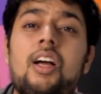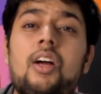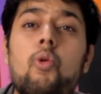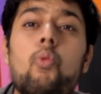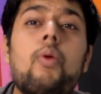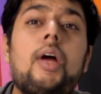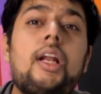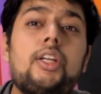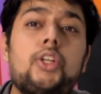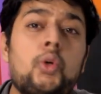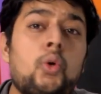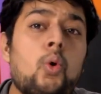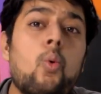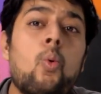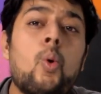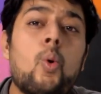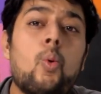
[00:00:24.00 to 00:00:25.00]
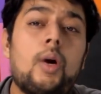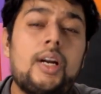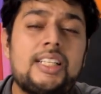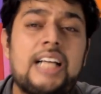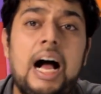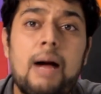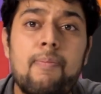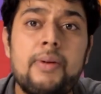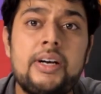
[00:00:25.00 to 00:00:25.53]
Well, you know what has
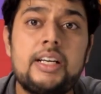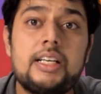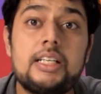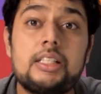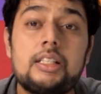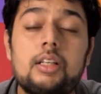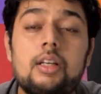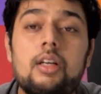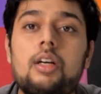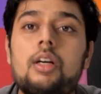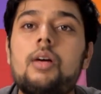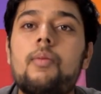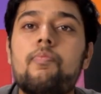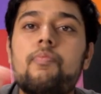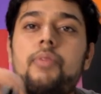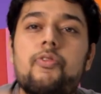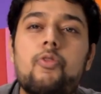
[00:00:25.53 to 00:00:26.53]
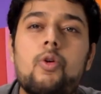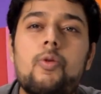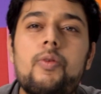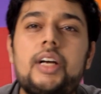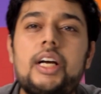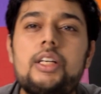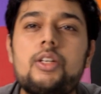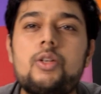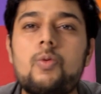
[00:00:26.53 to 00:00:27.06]
happened is, before we
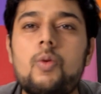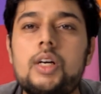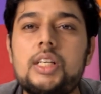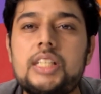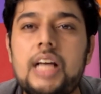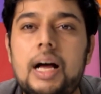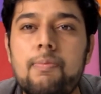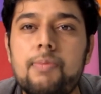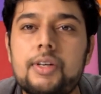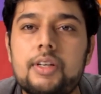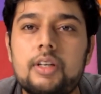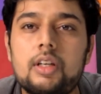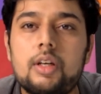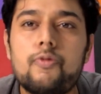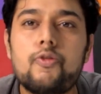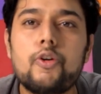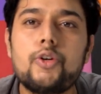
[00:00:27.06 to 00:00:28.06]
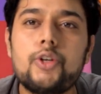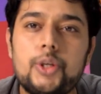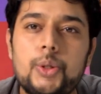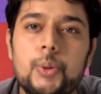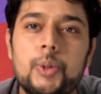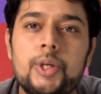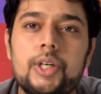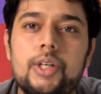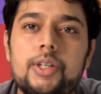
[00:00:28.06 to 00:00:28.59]
get into what has happened, if you're new
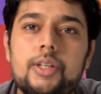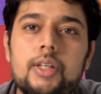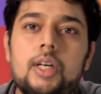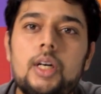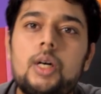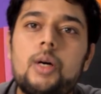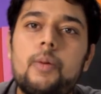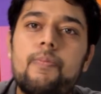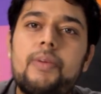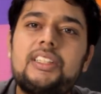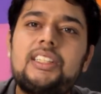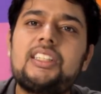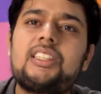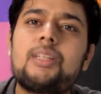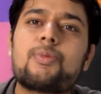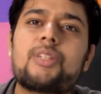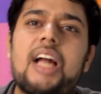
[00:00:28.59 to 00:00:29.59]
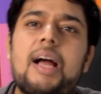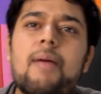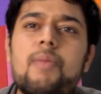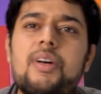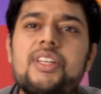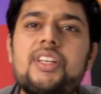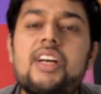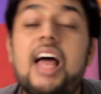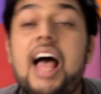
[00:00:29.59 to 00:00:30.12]
here, press that subscribe
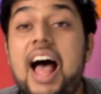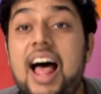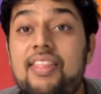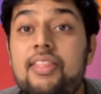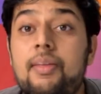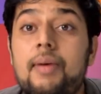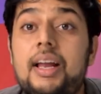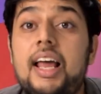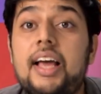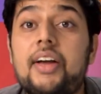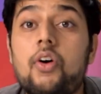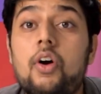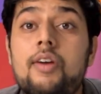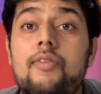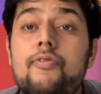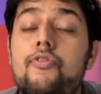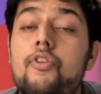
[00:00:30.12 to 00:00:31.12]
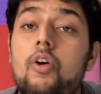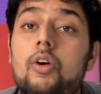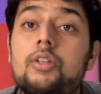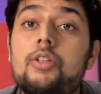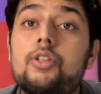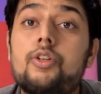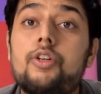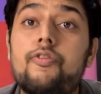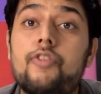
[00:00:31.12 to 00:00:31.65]
button and the bell icon for all the
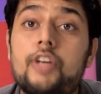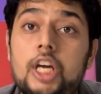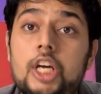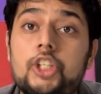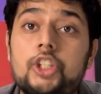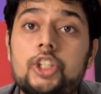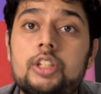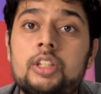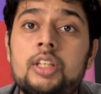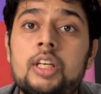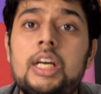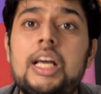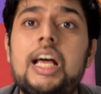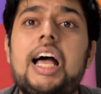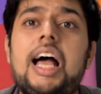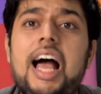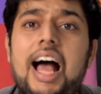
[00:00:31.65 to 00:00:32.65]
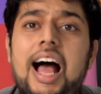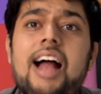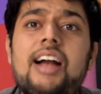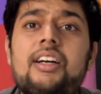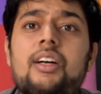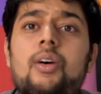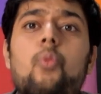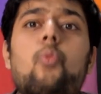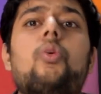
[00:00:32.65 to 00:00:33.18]
notifications. And
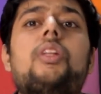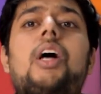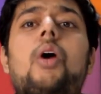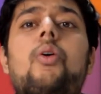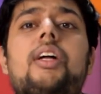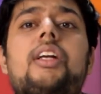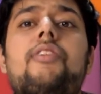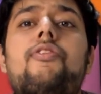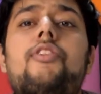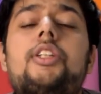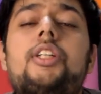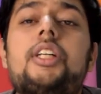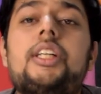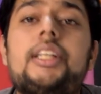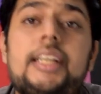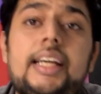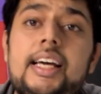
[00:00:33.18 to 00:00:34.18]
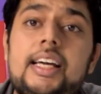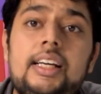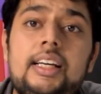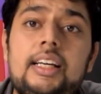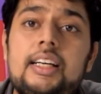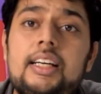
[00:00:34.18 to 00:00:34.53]
without any further delay,